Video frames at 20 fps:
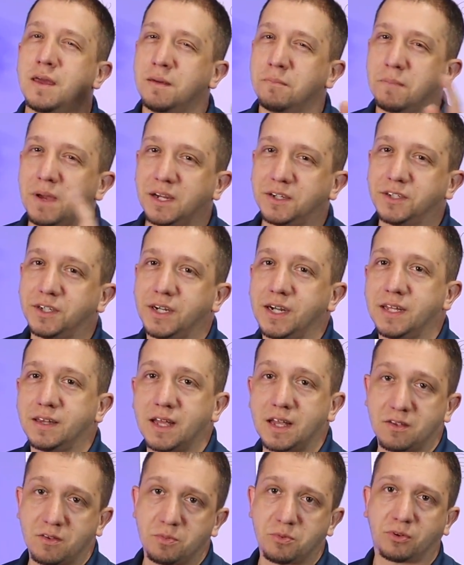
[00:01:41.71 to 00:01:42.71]
make sure you hit
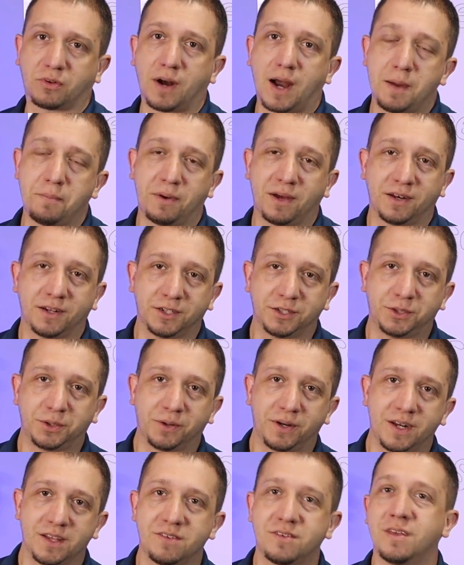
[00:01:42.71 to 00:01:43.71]
that subscribe button and
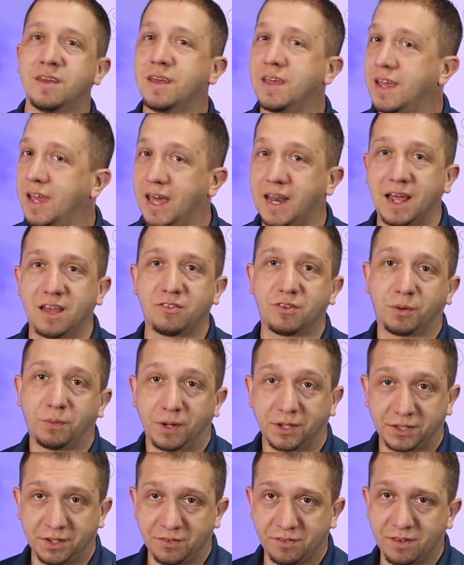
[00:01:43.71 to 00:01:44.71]
join us and ask the
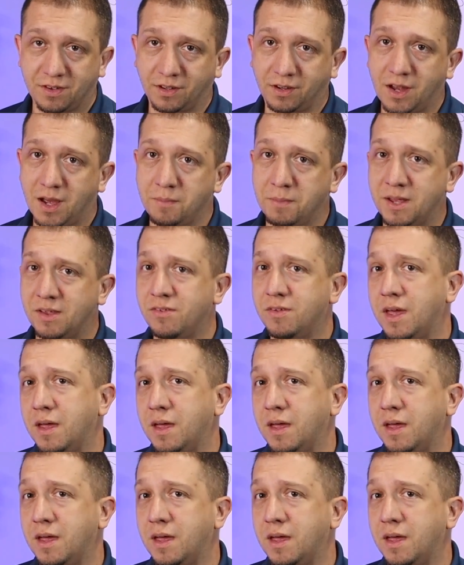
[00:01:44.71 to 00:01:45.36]
questions in the comments.